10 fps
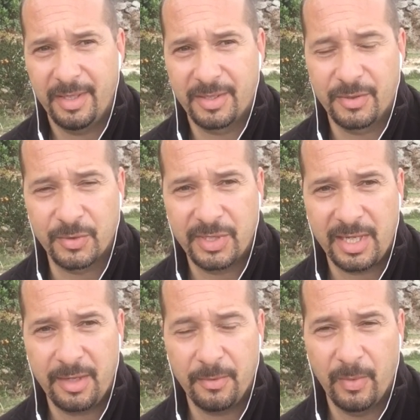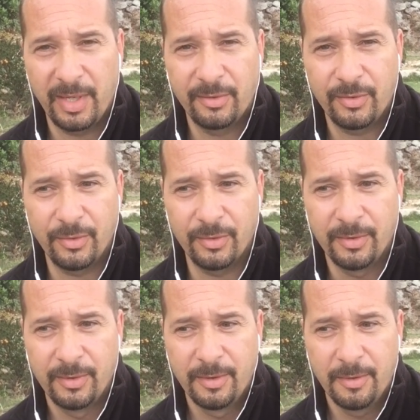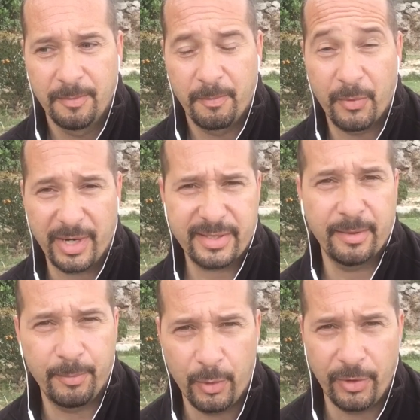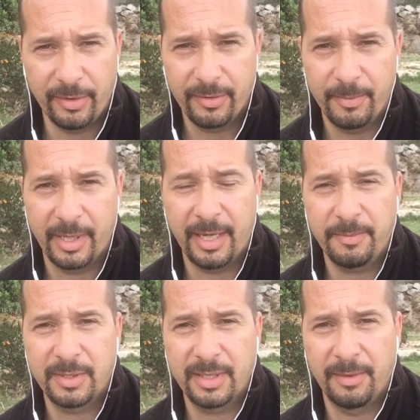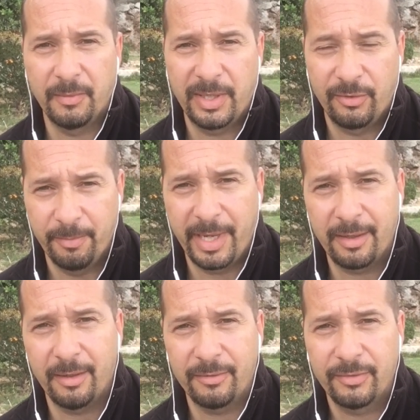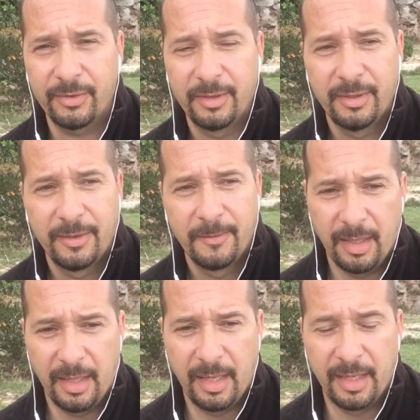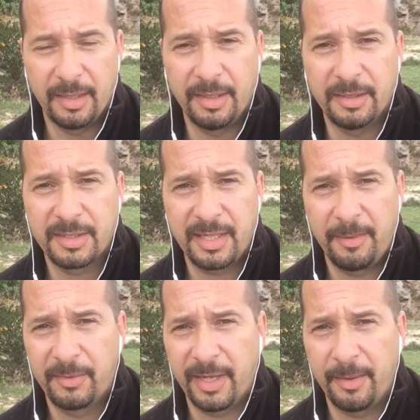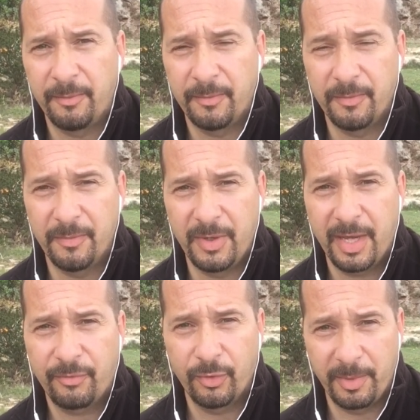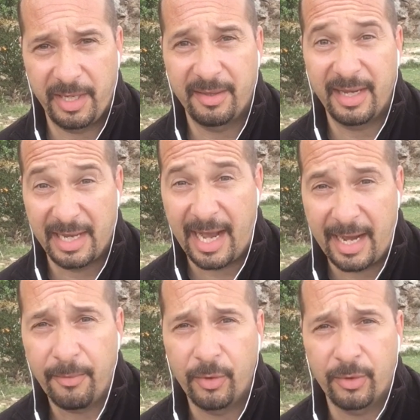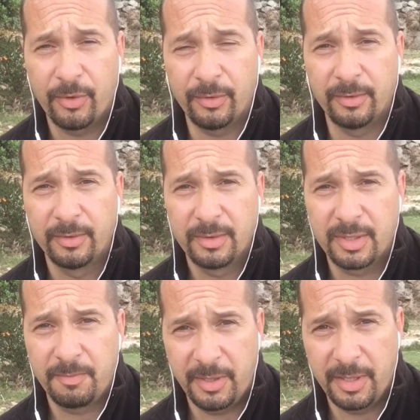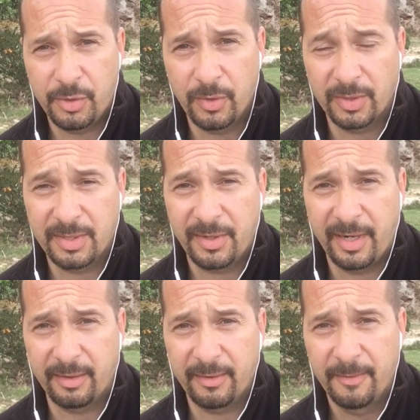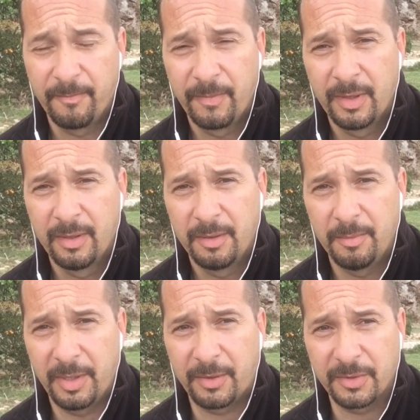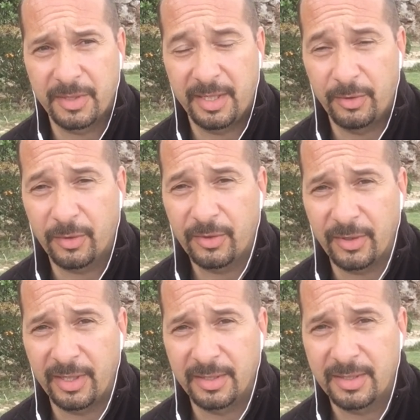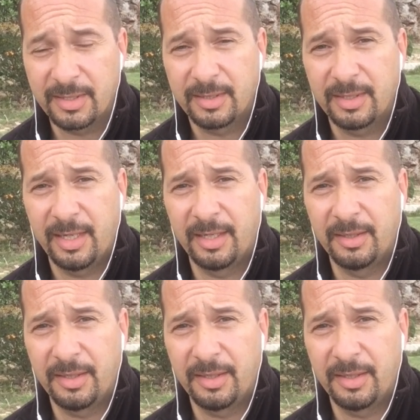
is to see when to press a point perhaps and when to back off. And in the same time, we have to maintain our own spiritual strength, because their doctrines and